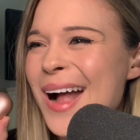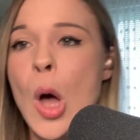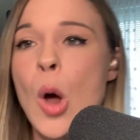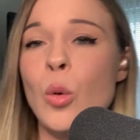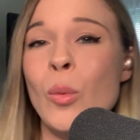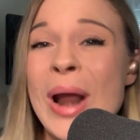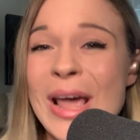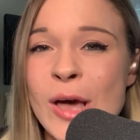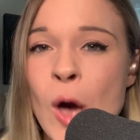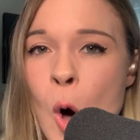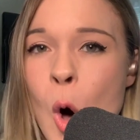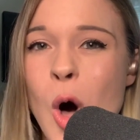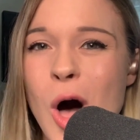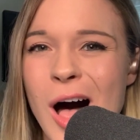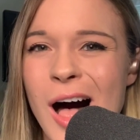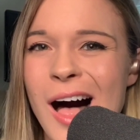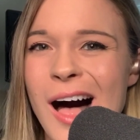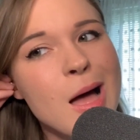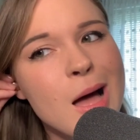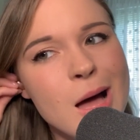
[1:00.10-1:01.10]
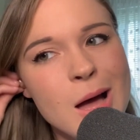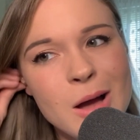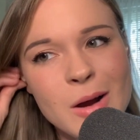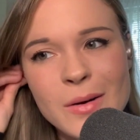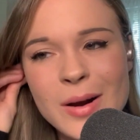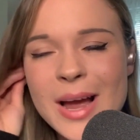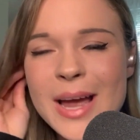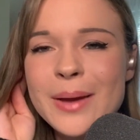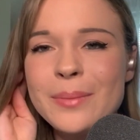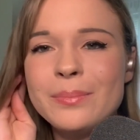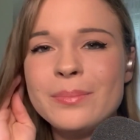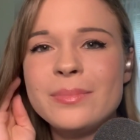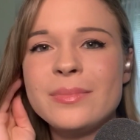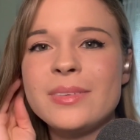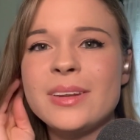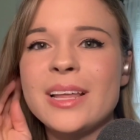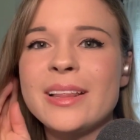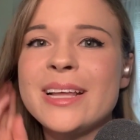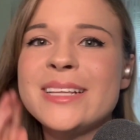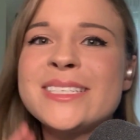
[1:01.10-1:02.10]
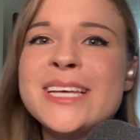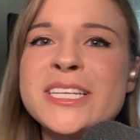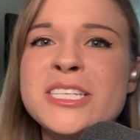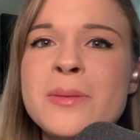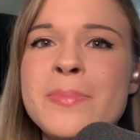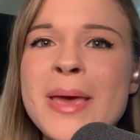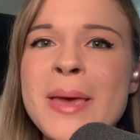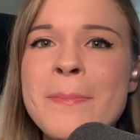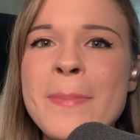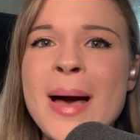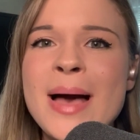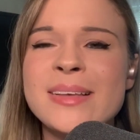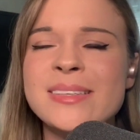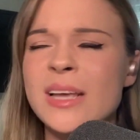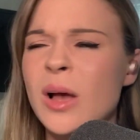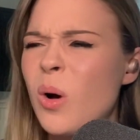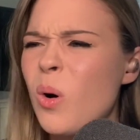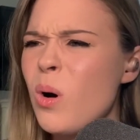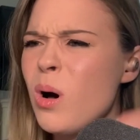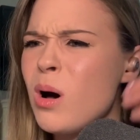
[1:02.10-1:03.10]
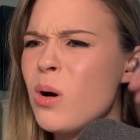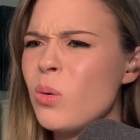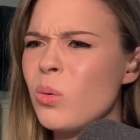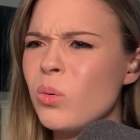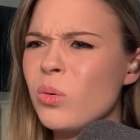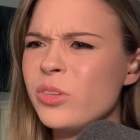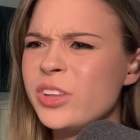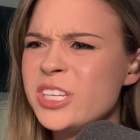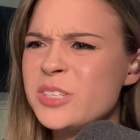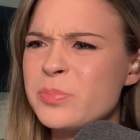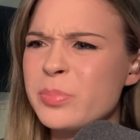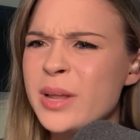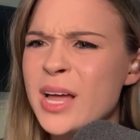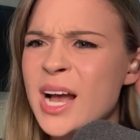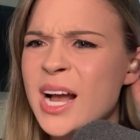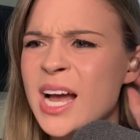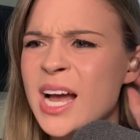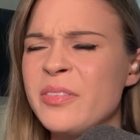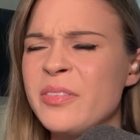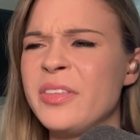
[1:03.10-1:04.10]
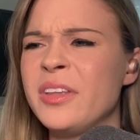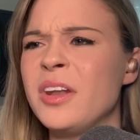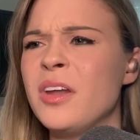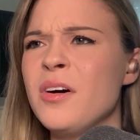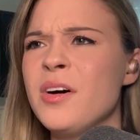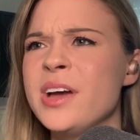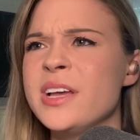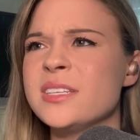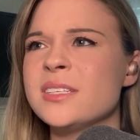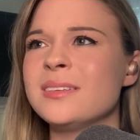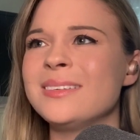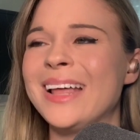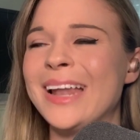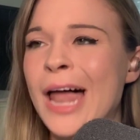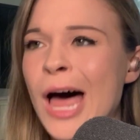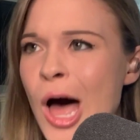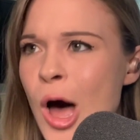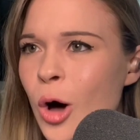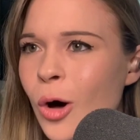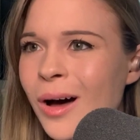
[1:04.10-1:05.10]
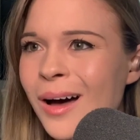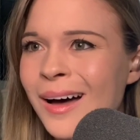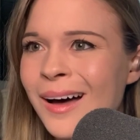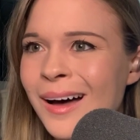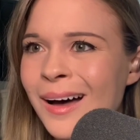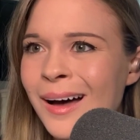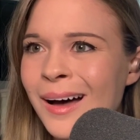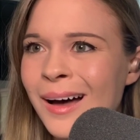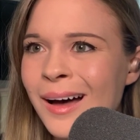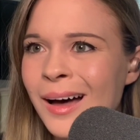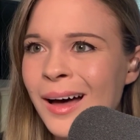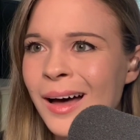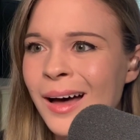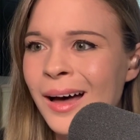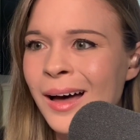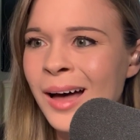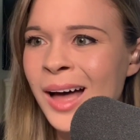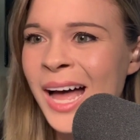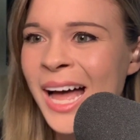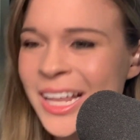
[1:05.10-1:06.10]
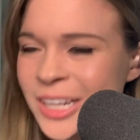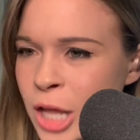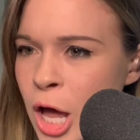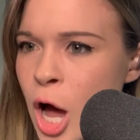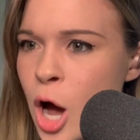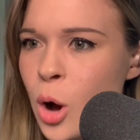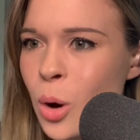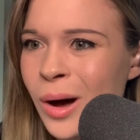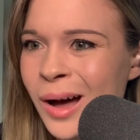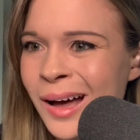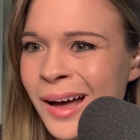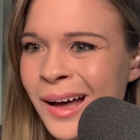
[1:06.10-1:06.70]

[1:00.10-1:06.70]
Raycon! Now let's get to beatboxing. Oh, these block the noise. Hello? Hello?